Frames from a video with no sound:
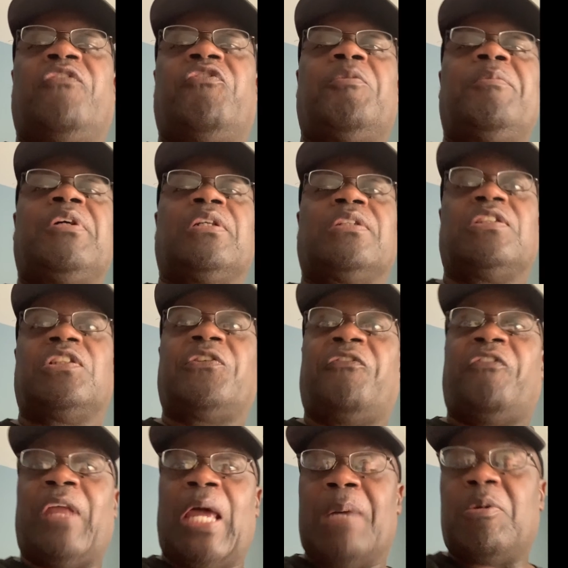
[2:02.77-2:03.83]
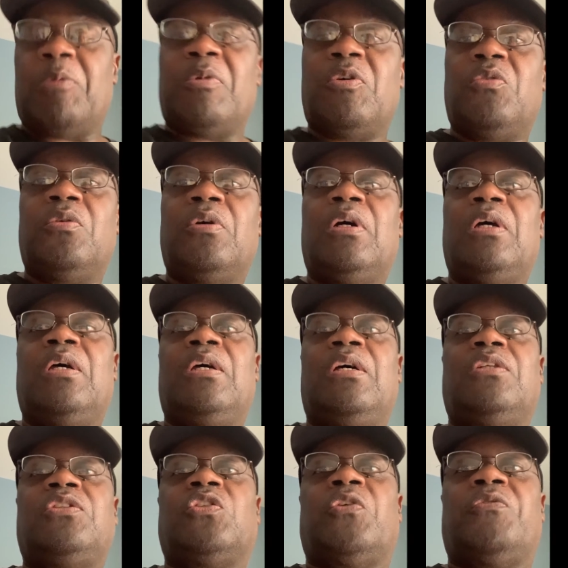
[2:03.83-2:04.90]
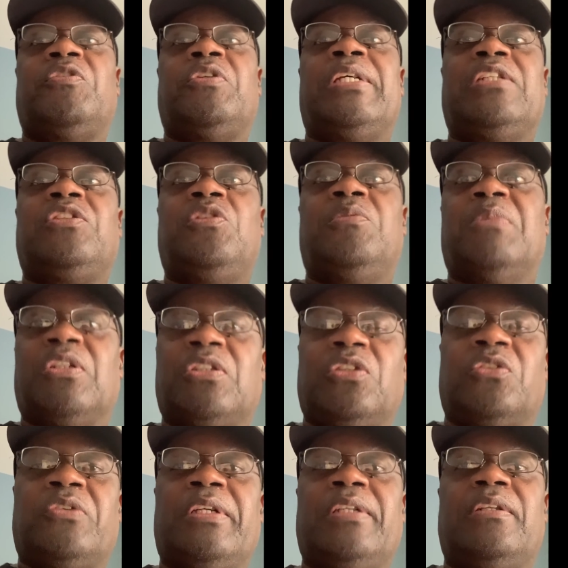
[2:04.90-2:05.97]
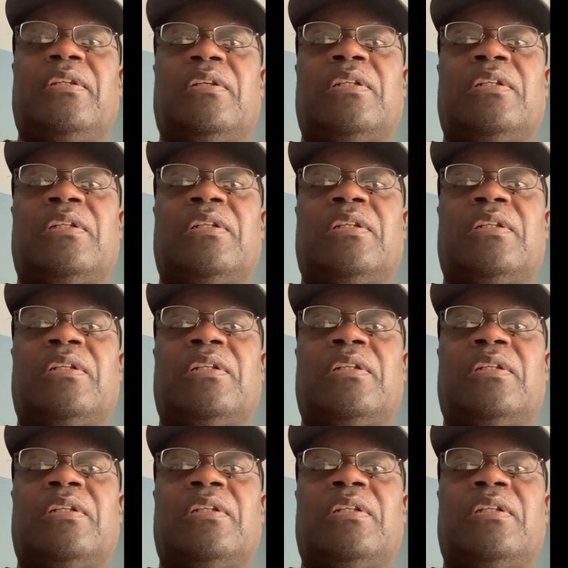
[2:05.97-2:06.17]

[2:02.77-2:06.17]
because it's flammable. So if you get too much on it,